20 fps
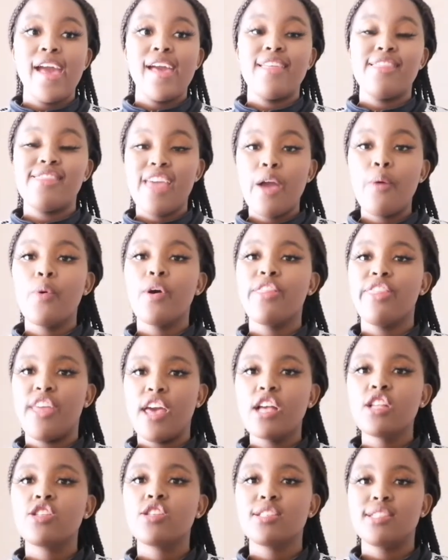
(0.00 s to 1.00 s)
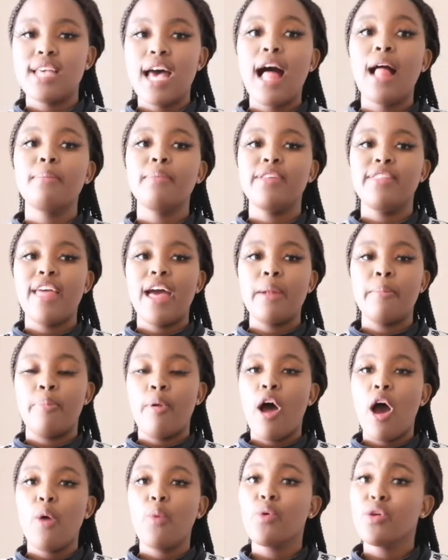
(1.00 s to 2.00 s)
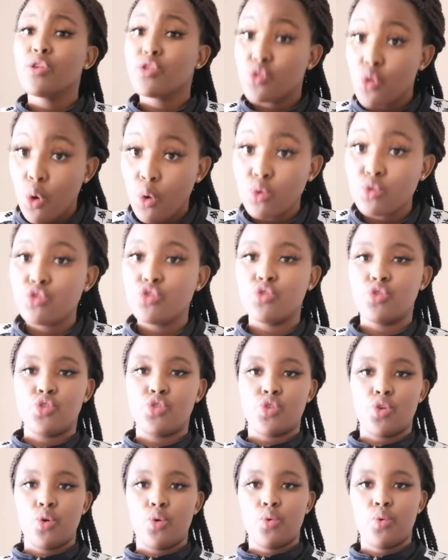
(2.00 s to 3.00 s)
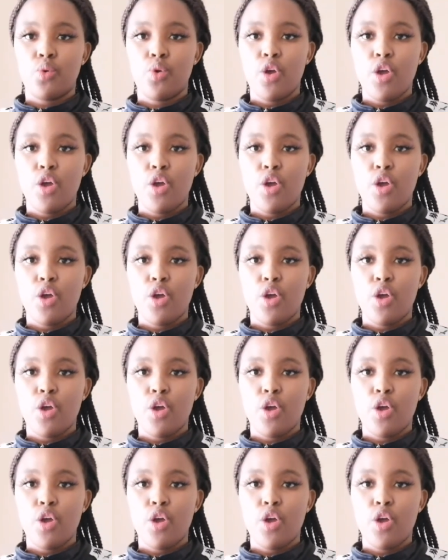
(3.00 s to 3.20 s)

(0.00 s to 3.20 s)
they were there to tell me that, bro, we told you so.